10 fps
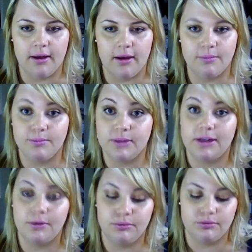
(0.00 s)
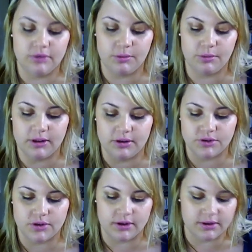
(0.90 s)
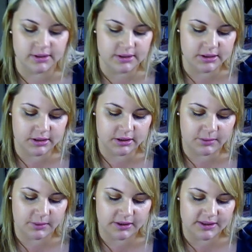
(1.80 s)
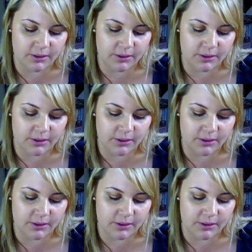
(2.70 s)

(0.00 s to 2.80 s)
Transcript: But I really enjoy this lip gloss.